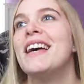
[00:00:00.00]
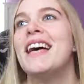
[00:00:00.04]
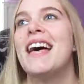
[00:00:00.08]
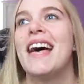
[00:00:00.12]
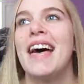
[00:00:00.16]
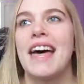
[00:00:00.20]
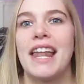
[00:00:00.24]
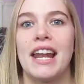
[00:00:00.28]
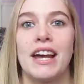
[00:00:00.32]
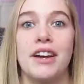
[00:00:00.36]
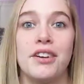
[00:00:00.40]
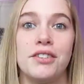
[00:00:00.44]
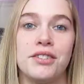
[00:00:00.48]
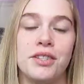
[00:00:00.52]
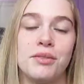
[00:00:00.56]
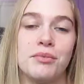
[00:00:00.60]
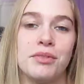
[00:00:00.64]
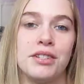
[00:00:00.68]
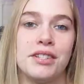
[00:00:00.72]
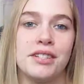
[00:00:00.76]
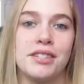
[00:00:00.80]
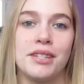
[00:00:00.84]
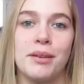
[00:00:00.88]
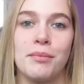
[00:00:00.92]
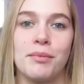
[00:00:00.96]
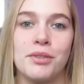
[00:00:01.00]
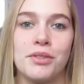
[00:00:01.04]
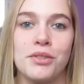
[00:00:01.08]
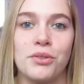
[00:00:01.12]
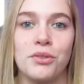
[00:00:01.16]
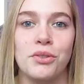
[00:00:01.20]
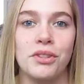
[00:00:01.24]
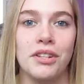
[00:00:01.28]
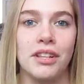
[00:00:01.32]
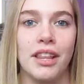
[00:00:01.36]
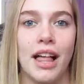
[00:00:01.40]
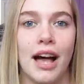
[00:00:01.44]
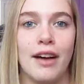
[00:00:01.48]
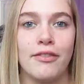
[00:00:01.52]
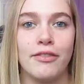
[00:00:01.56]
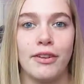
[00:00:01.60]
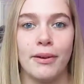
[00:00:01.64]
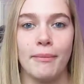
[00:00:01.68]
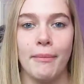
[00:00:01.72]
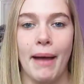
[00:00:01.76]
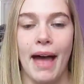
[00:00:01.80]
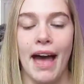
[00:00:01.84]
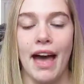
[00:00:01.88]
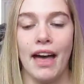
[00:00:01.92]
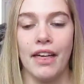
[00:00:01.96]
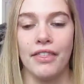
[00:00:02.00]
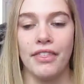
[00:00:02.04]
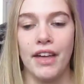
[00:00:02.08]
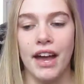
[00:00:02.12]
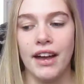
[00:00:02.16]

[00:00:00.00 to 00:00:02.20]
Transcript: and I also went to summer school a lot for math.